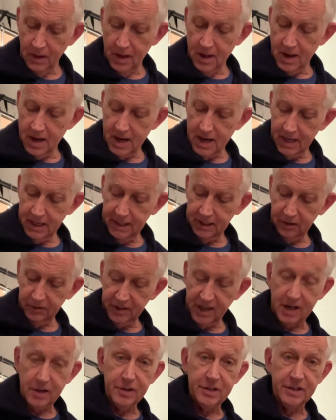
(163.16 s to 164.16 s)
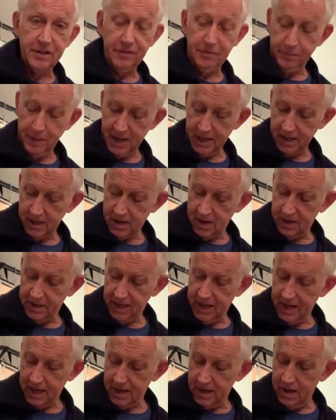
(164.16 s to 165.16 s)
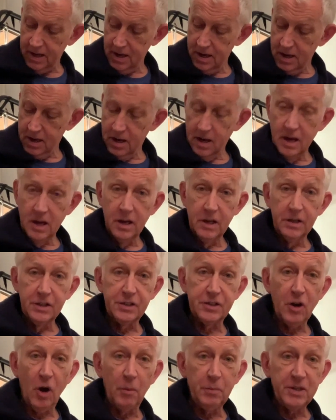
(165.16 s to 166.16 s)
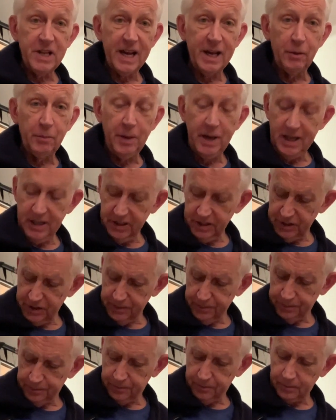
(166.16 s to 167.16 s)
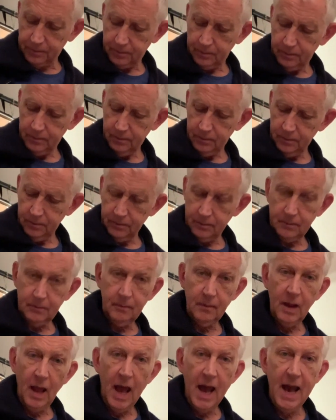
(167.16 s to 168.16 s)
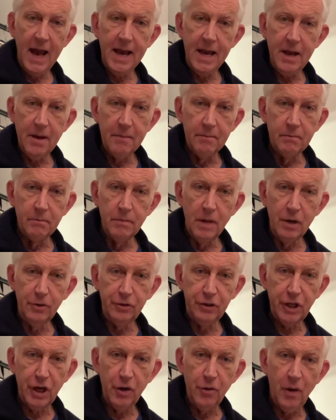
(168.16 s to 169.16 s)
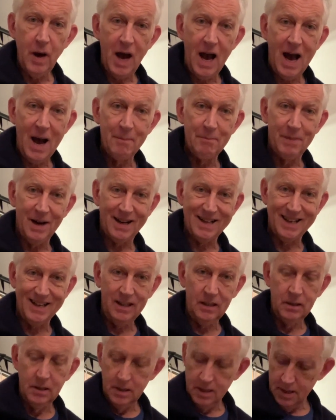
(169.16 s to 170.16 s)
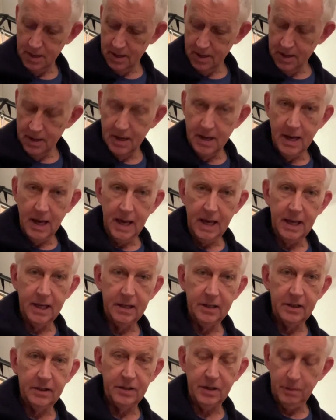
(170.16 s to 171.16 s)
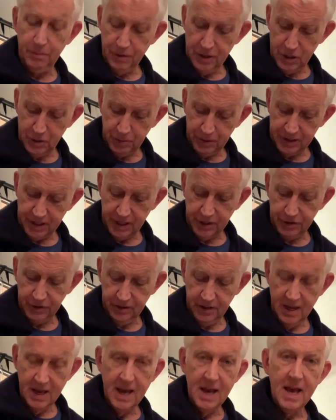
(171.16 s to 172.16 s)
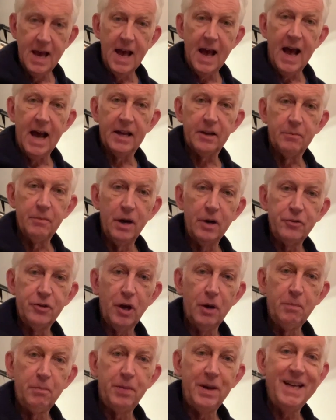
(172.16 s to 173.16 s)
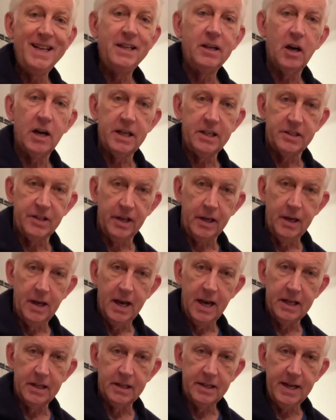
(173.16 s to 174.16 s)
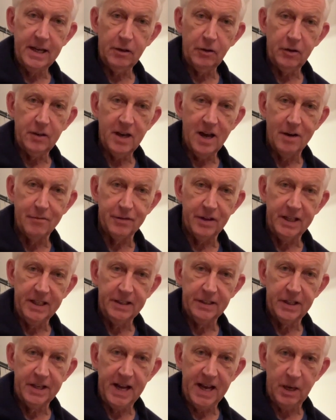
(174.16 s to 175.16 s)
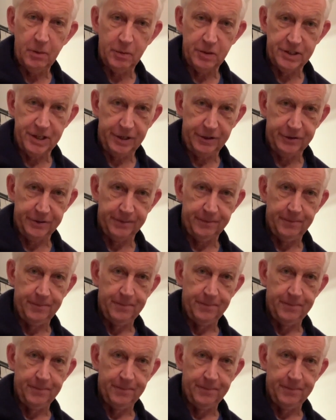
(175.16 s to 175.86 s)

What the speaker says: A little decorative pick guard here, stop tailpiece, a Mojo humbucker in the bridge position, and a Mojo P90 in a nickel cover in the neck position.